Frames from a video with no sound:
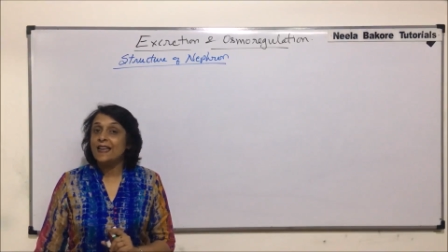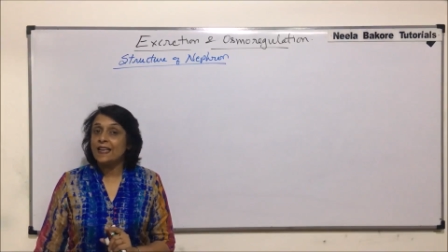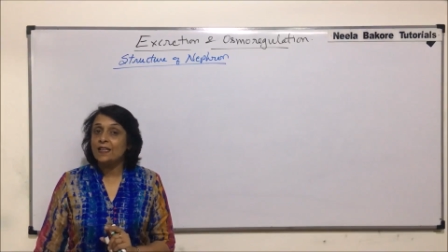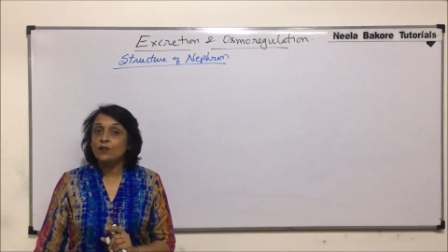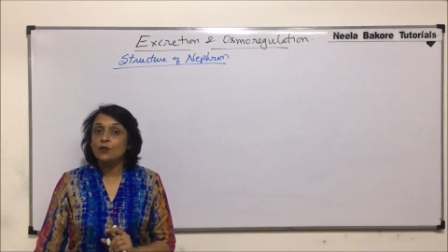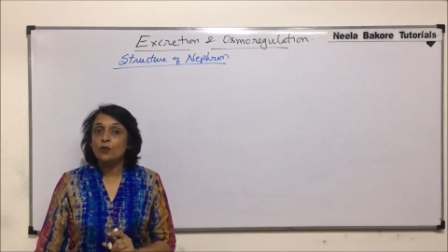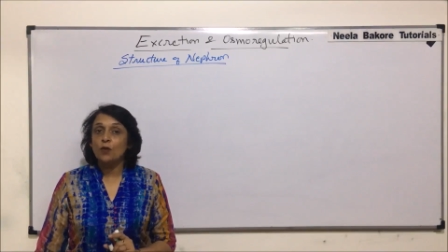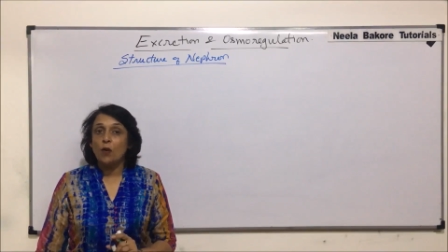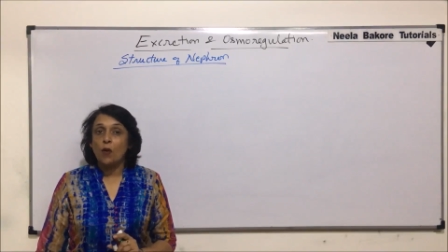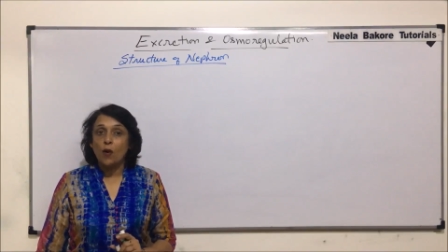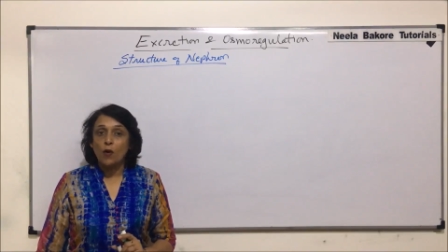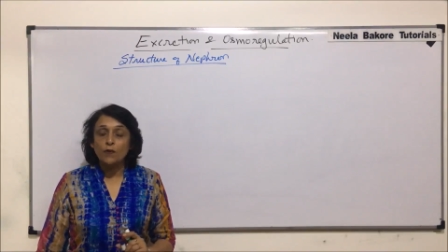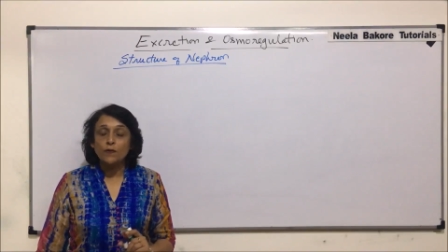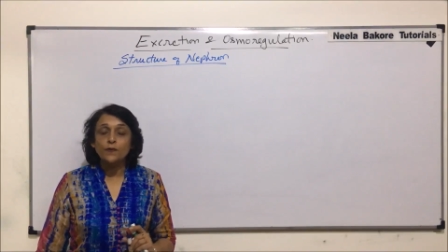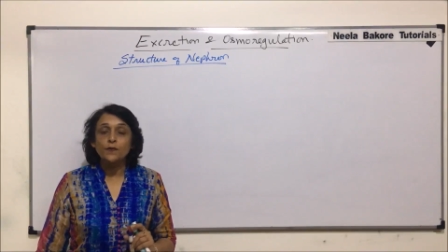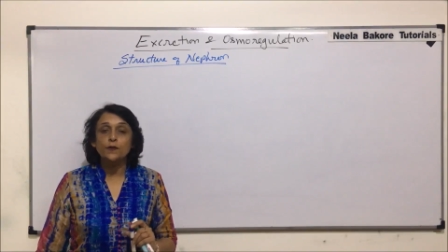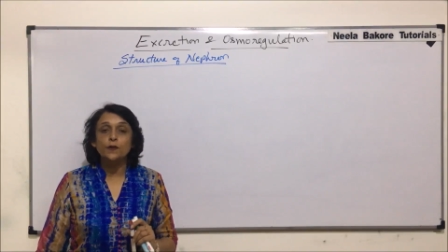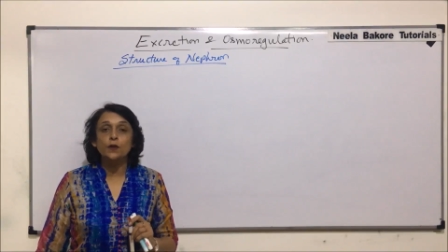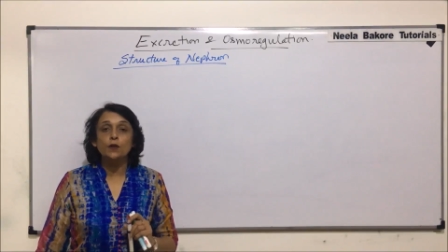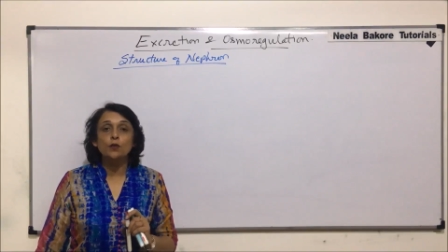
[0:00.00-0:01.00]
length
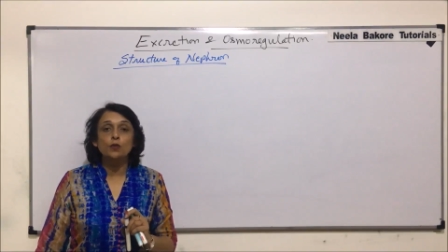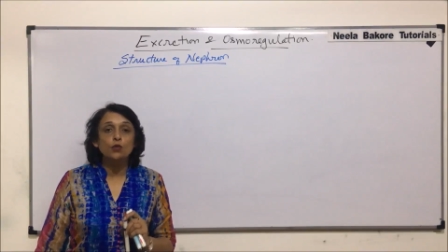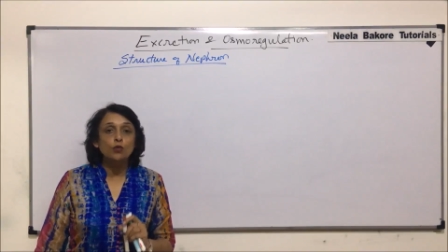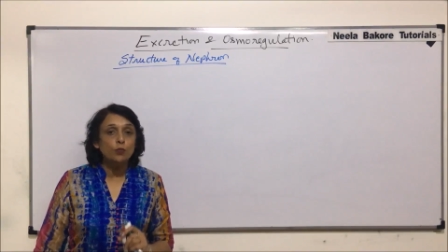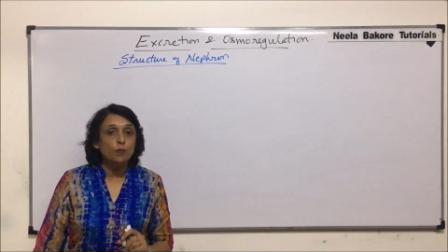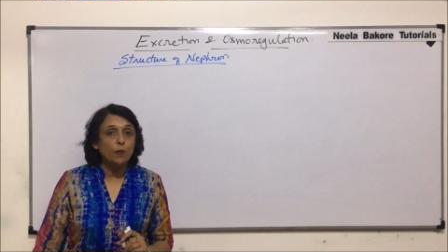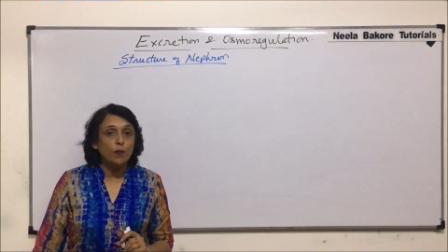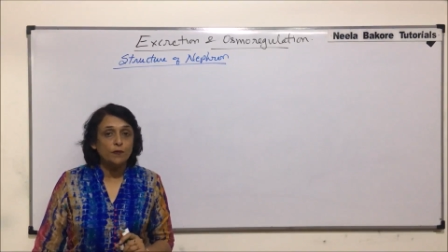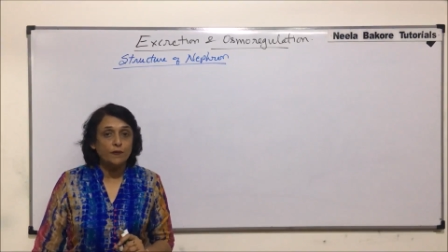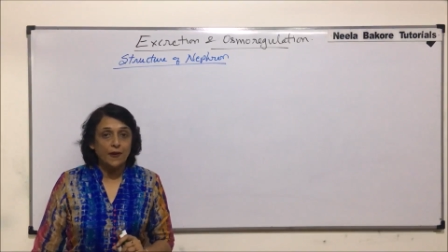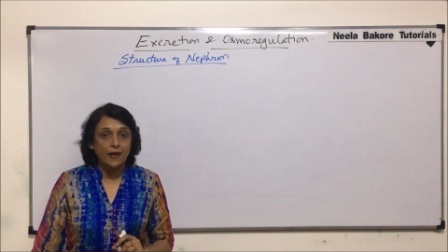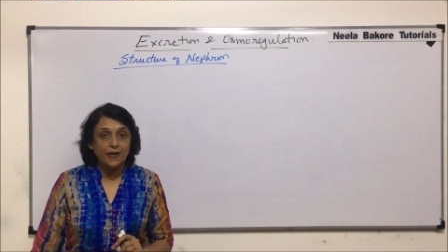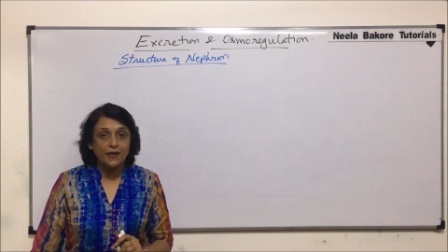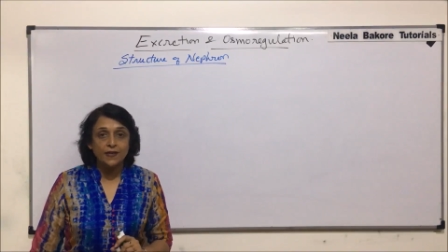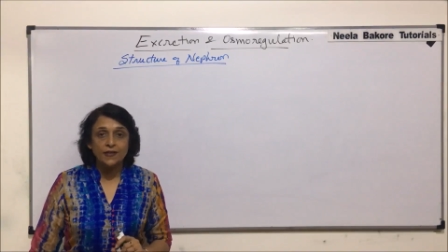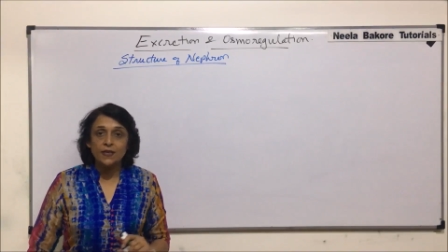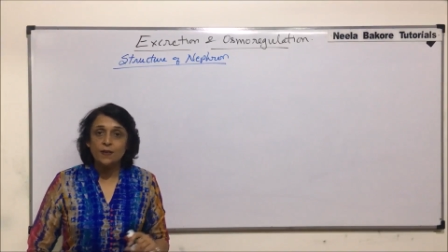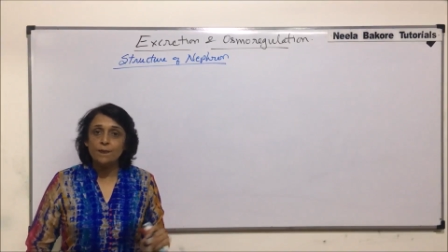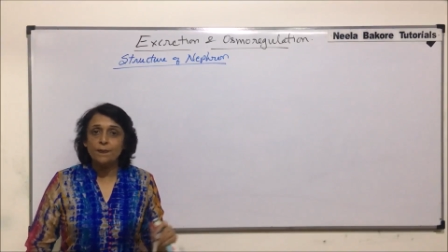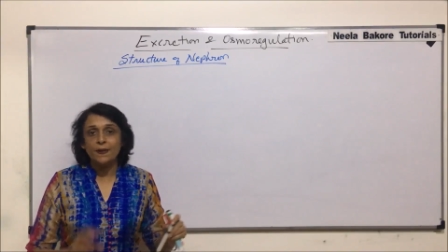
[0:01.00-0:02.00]
of the loop of
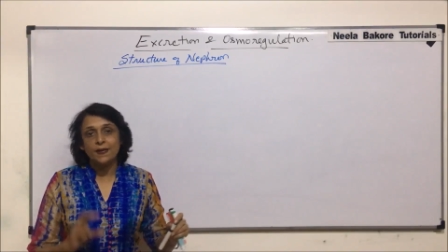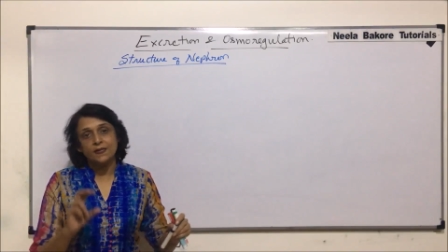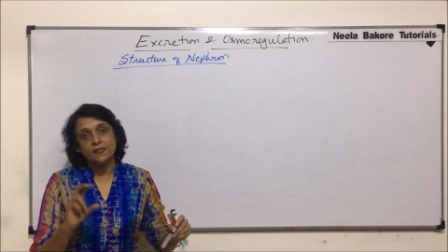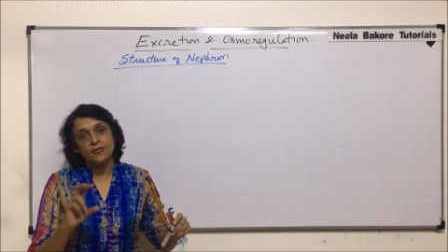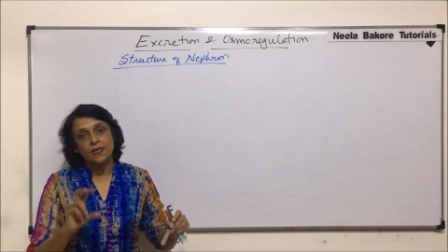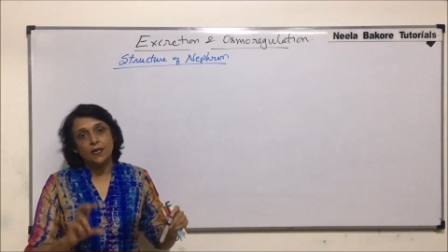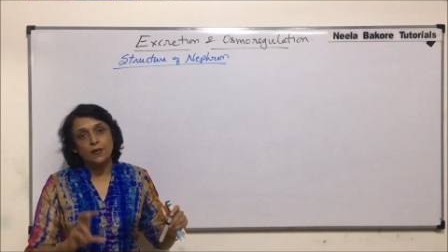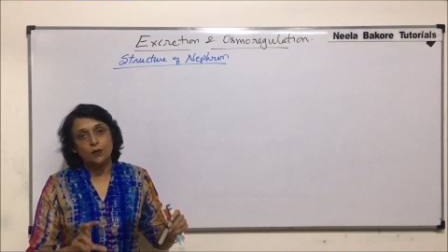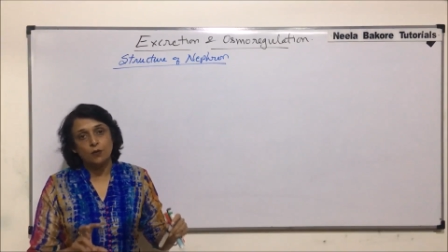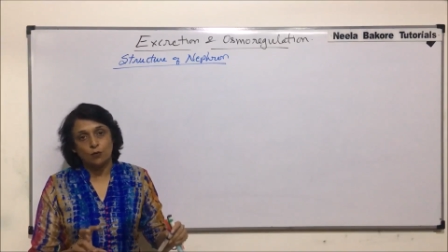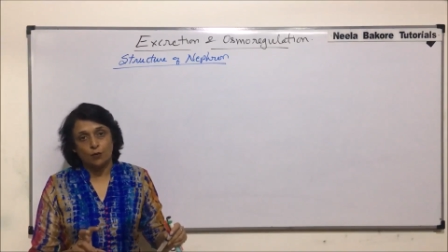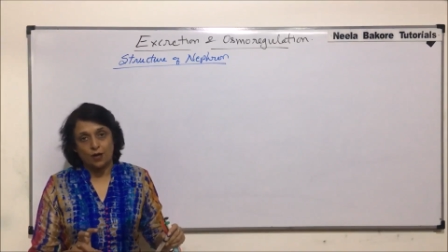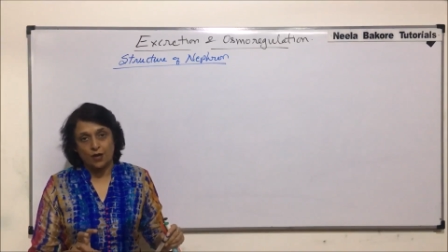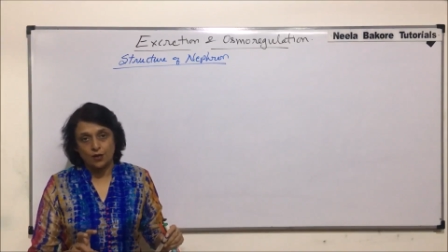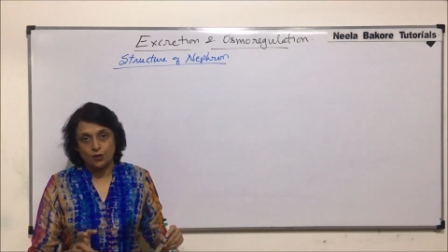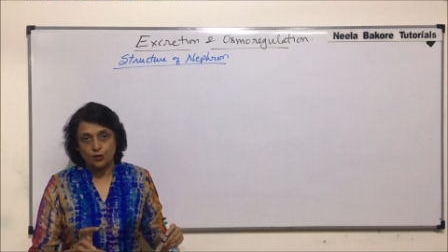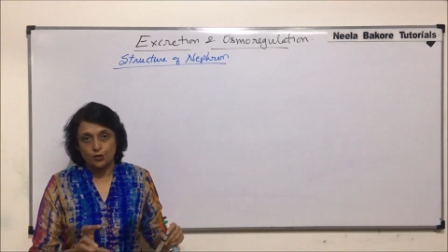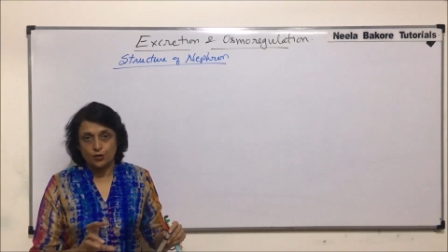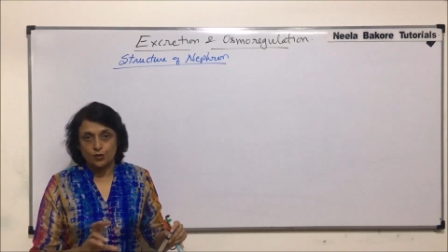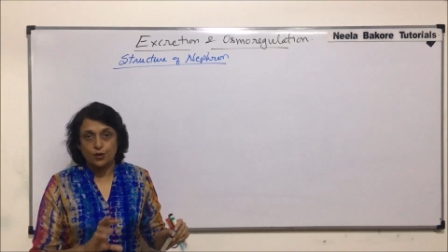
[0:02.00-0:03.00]
Henle plus their
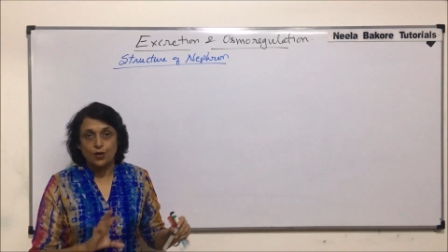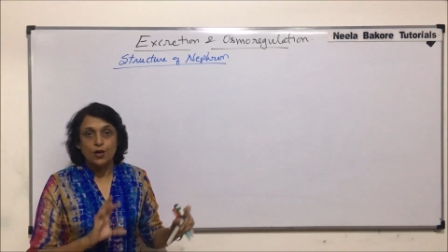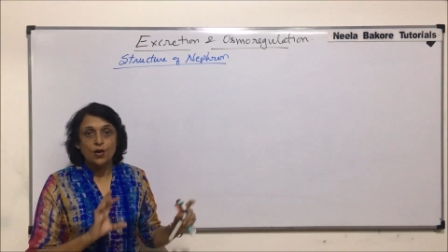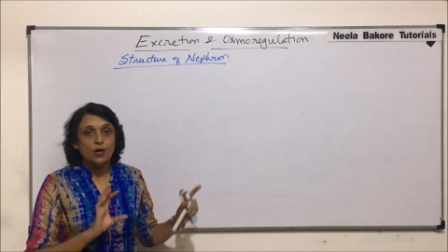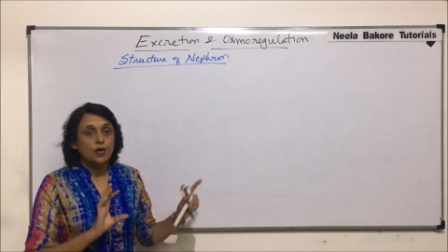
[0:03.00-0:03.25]
location.